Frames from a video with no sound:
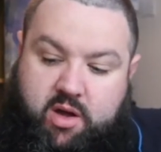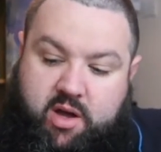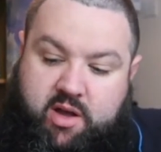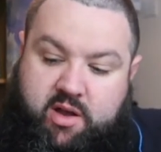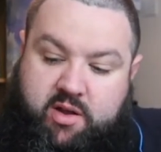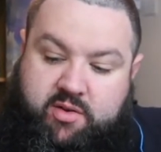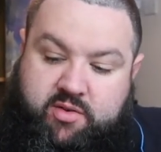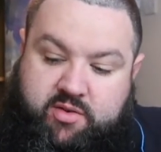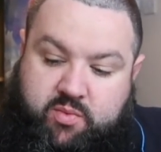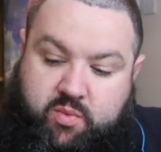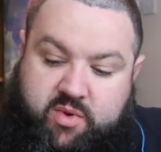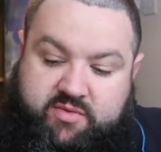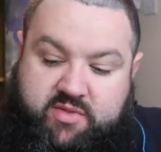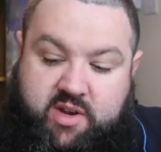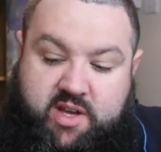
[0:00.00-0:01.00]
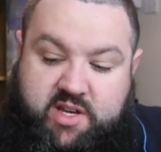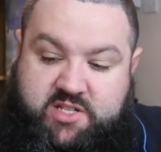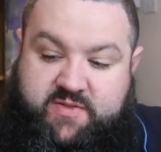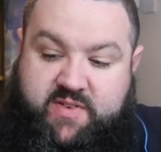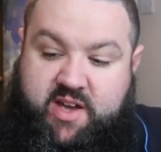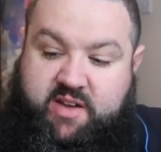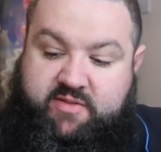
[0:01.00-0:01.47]
And with the
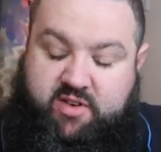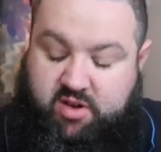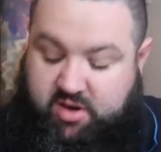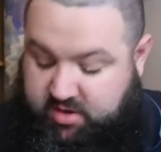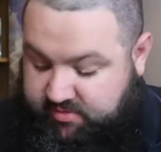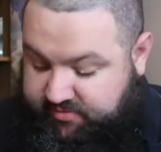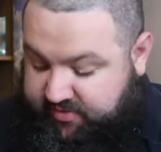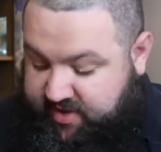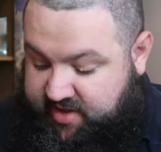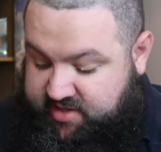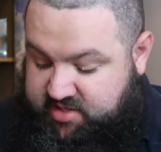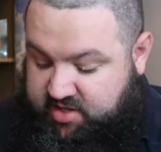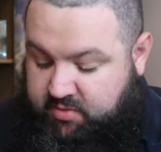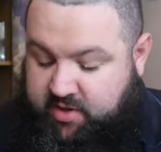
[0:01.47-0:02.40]
next phase, I